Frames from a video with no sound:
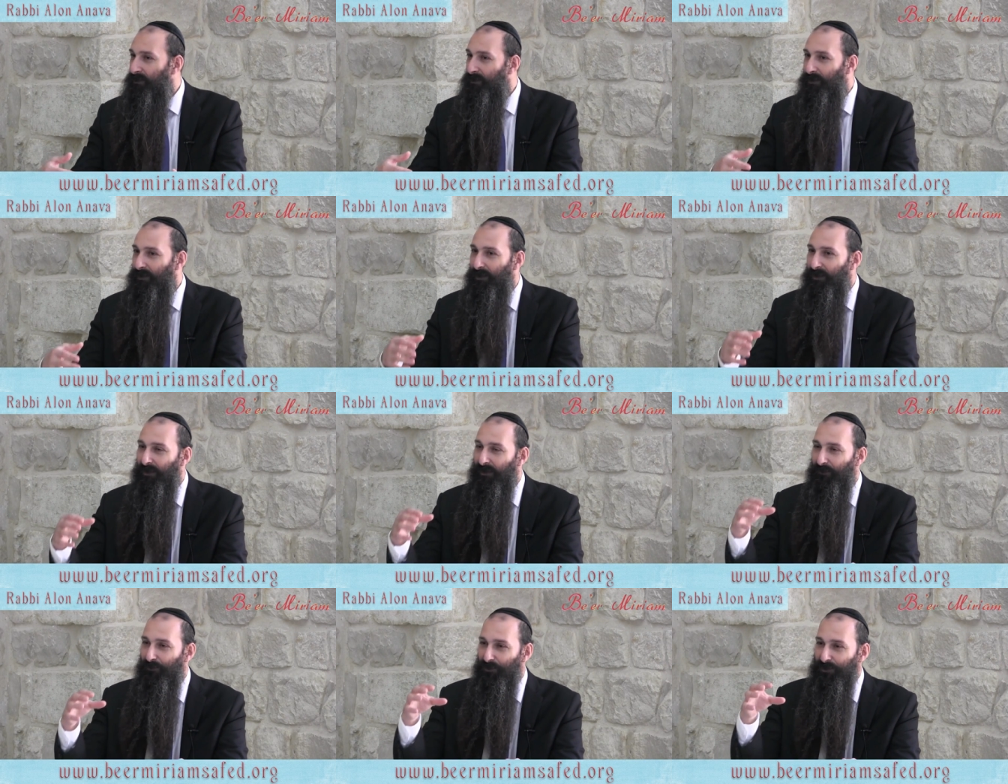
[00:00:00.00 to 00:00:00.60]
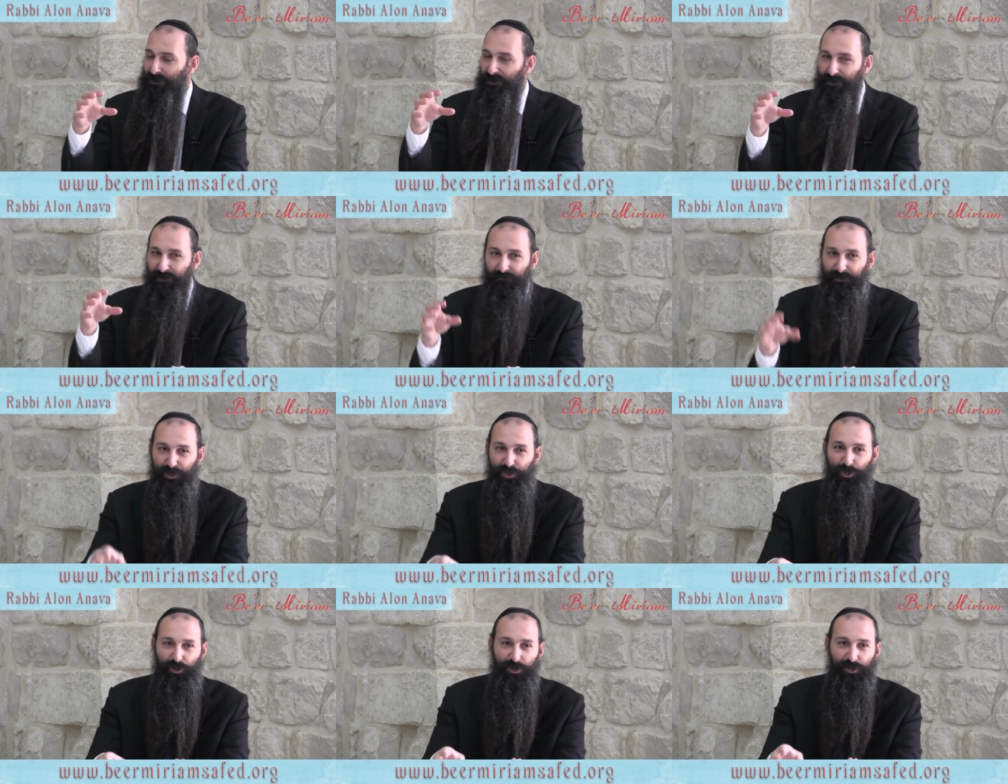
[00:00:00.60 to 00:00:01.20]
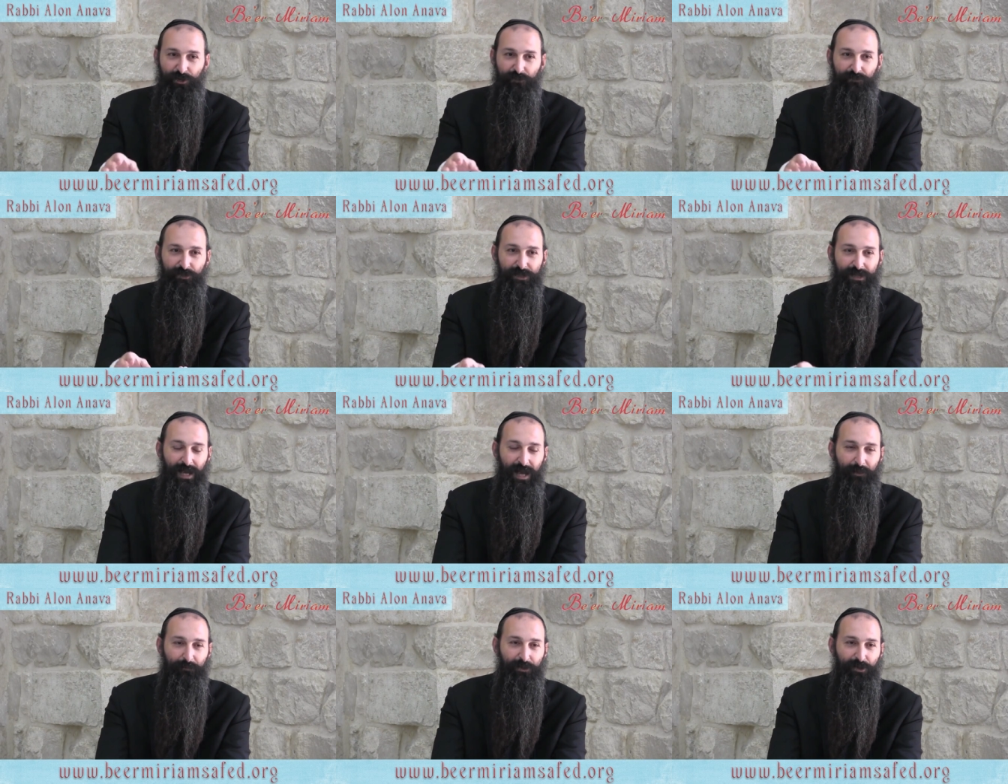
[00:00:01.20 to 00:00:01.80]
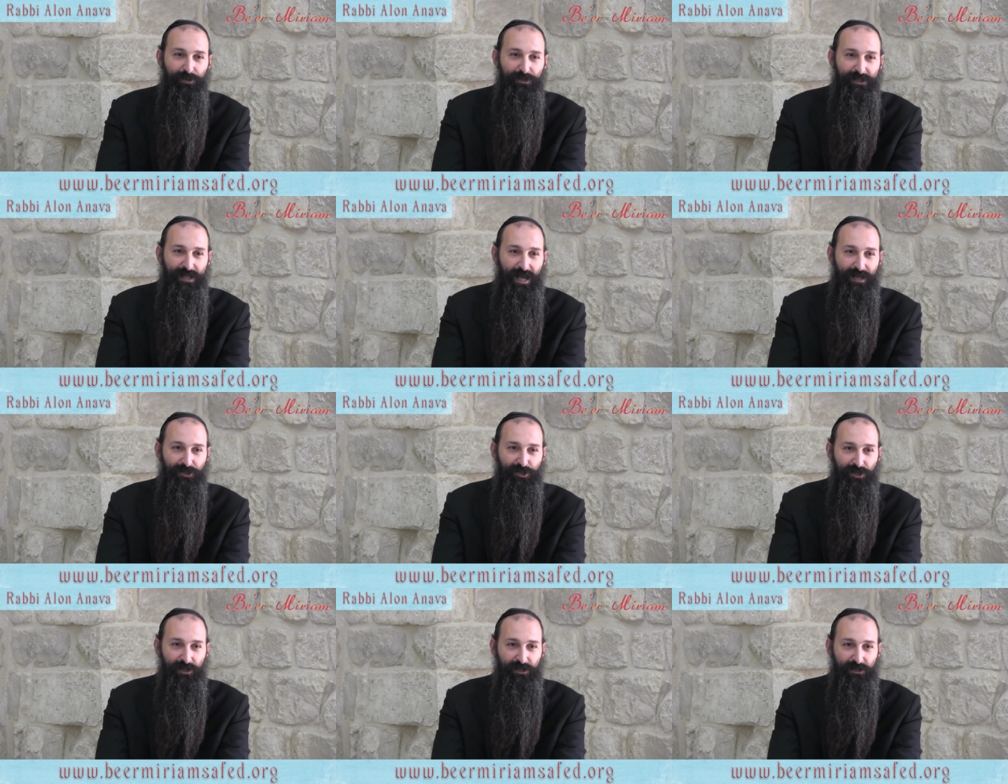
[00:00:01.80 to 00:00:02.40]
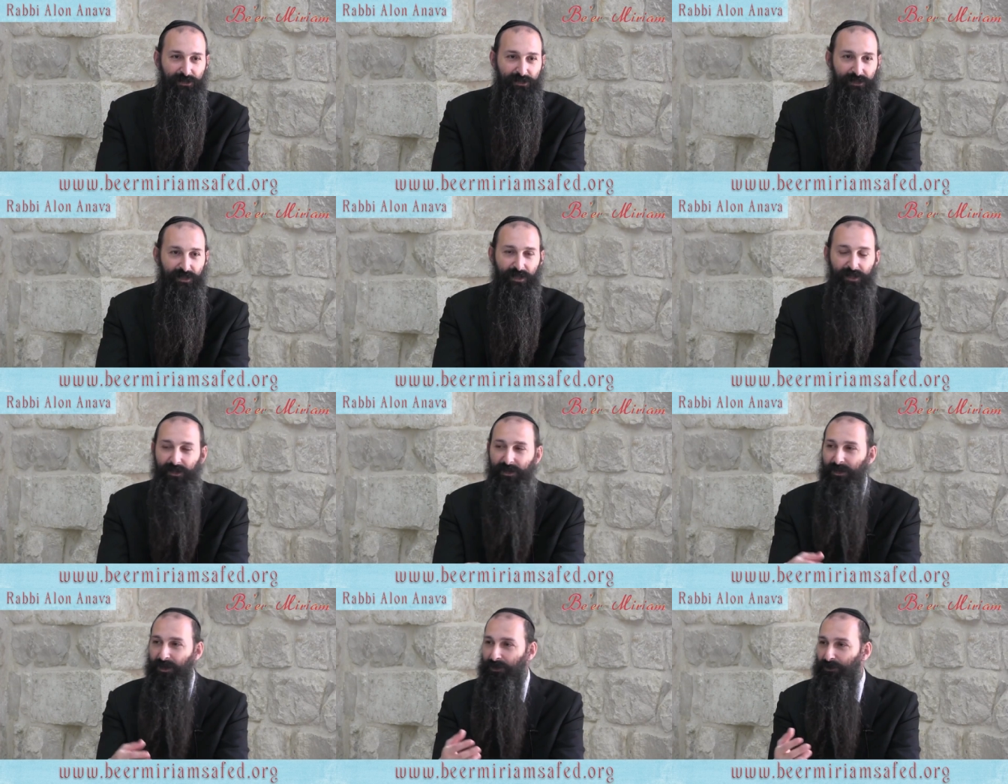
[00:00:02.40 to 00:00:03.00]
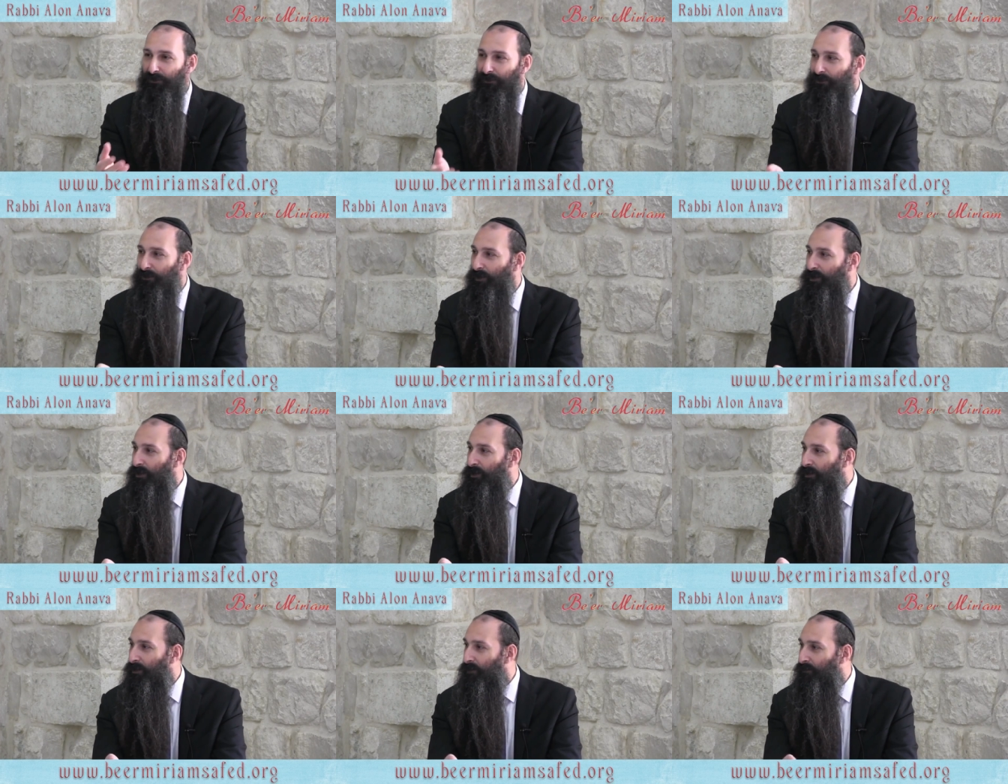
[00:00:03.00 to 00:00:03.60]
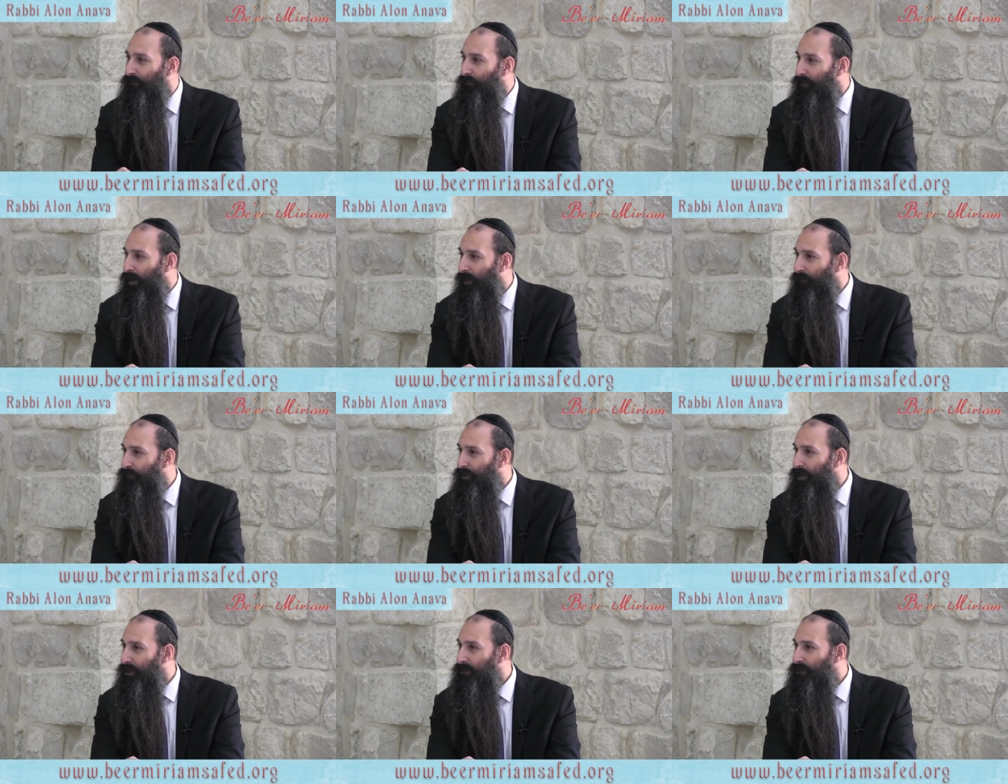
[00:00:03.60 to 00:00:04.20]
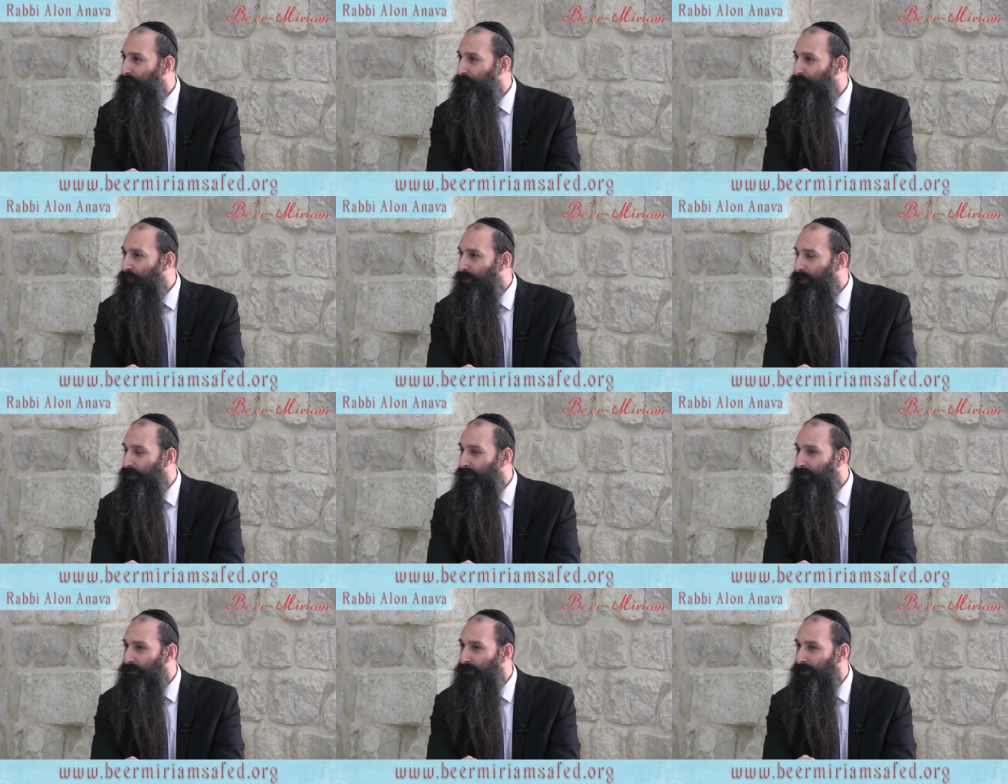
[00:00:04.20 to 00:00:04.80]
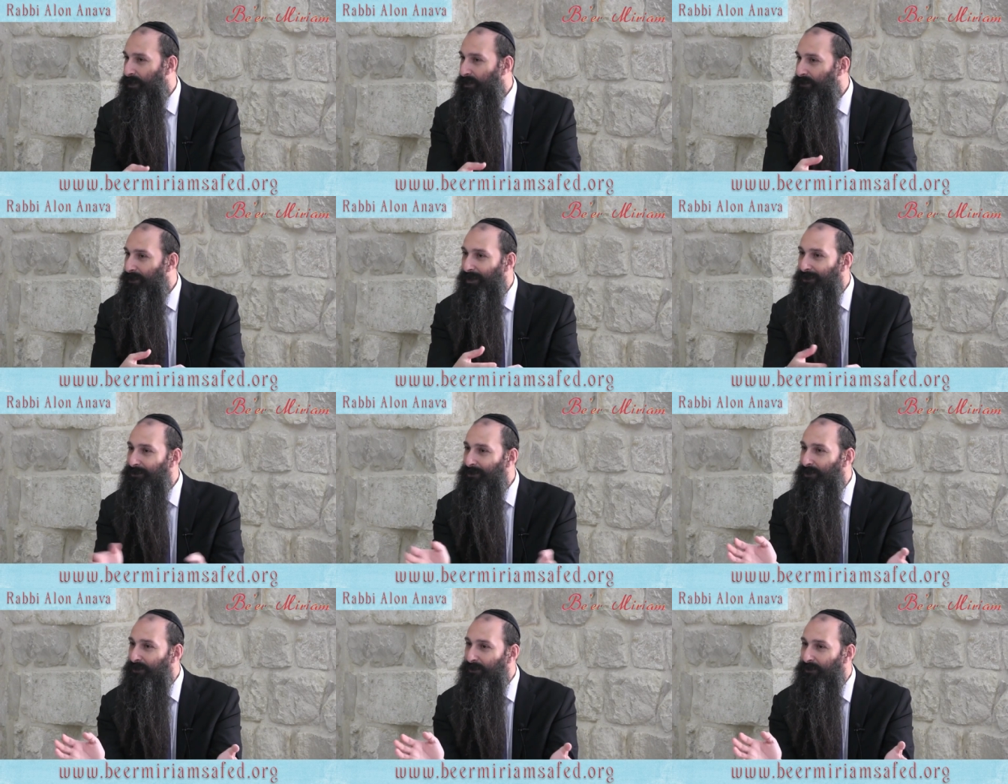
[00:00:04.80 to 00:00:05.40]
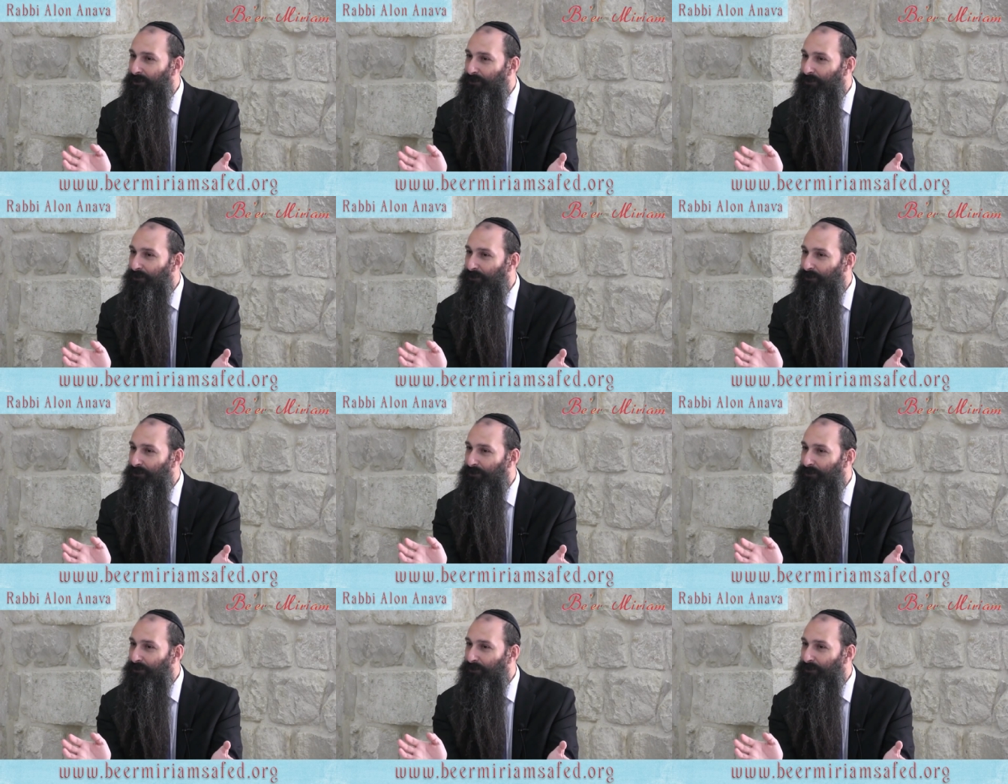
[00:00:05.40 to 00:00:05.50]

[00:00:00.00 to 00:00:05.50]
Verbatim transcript: I was the majority of the time in Los Angeles, then another five days in Phoenix, and that's it.